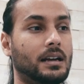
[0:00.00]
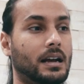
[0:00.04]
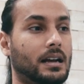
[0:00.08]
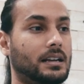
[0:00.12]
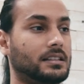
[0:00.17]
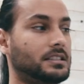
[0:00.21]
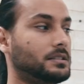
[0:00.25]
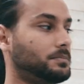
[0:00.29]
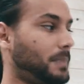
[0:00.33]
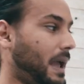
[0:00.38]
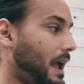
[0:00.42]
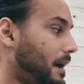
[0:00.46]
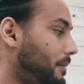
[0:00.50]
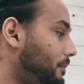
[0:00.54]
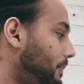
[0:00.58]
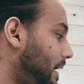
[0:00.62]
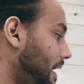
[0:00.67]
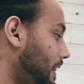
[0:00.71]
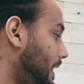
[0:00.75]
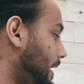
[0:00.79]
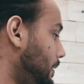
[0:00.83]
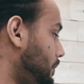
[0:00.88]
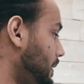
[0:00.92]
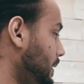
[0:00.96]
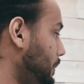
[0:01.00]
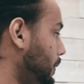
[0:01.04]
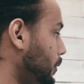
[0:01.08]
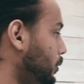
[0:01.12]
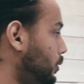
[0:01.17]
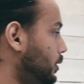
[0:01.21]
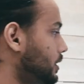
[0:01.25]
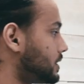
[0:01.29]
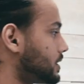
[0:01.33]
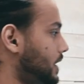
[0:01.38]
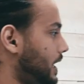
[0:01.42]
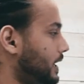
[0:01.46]
uh, spammed by like people
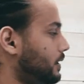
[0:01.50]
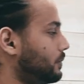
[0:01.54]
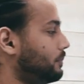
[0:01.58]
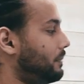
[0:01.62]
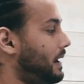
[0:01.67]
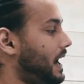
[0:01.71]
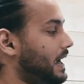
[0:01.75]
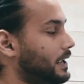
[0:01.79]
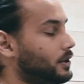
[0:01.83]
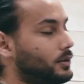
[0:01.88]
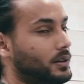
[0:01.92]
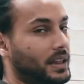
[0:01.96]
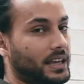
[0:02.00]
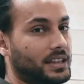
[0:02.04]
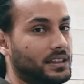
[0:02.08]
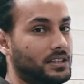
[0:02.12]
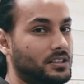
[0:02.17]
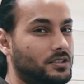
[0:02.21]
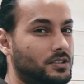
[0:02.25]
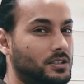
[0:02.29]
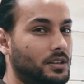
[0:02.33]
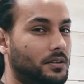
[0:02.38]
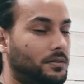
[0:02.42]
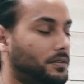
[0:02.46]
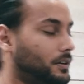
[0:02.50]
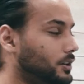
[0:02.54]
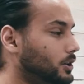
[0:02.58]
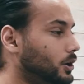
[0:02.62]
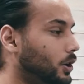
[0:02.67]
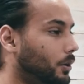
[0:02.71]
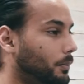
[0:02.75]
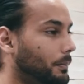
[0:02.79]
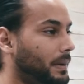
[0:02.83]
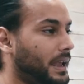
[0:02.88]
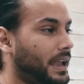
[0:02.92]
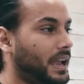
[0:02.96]
who are trying to buy you like these different
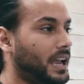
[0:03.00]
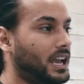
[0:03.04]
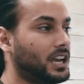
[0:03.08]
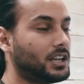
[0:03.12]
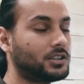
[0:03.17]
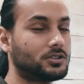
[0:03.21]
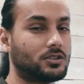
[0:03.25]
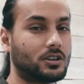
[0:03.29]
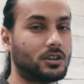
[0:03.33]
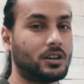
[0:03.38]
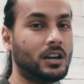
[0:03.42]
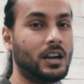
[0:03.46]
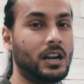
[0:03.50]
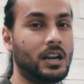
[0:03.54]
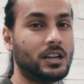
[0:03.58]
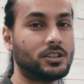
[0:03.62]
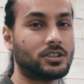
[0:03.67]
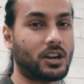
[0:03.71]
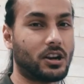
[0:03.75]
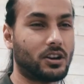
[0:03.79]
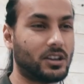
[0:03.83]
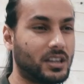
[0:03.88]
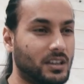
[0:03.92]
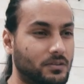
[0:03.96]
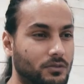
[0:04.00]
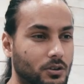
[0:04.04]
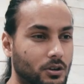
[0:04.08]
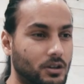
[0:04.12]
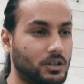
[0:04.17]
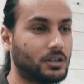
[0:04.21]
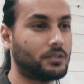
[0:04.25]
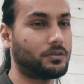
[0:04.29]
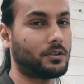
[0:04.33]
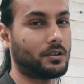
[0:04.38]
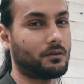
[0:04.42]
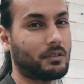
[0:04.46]
domains or trying to give you a
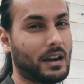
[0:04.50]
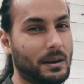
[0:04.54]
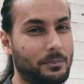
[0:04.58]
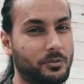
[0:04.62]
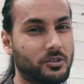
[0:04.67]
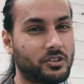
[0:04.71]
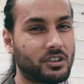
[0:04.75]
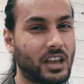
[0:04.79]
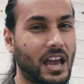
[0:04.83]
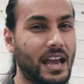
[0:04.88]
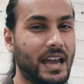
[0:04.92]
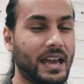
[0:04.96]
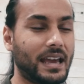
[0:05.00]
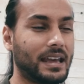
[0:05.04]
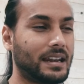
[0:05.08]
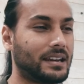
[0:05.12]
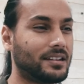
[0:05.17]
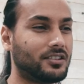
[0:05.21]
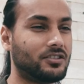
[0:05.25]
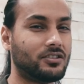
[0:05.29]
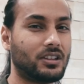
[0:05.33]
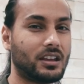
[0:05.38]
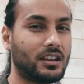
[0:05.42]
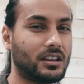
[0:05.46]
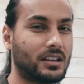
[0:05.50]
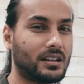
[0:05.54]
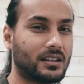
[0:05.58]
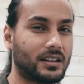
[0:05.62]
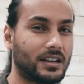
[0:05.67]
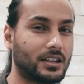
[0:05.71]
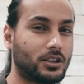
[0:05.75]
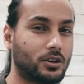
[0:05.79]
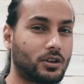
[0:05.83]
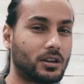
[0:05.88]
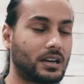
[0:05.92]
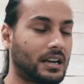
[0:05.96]
different website and thinking
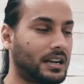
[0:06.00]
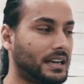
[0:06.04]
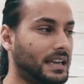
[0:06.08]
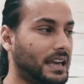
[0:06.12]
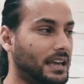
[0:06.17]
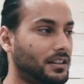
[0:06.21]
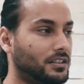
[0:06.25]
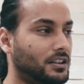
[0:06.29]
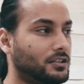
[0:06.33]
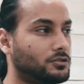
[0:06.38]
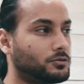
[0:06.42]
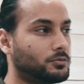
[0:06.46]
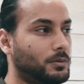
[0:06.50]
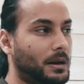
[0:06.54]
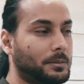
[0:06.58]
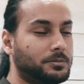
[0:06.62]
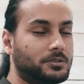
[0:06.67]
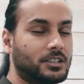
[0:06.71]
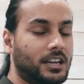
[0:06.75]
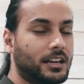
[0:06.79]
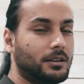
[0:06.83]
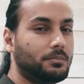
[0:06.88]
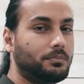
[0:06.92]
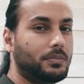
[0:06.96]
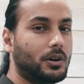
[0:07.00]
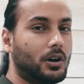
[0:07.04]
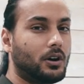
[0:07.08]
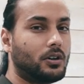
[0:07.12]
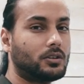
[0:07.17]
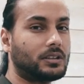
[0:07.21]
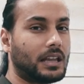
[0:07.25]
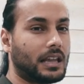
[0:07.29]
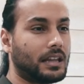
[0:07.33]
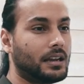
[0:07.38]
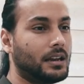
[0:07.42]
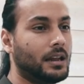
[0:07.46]
like you're gonna get this website
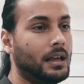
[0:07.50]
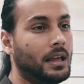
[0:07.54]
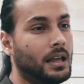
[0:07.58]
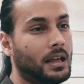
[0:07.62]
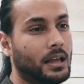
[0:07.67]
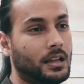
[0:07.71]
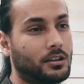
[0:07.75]
built and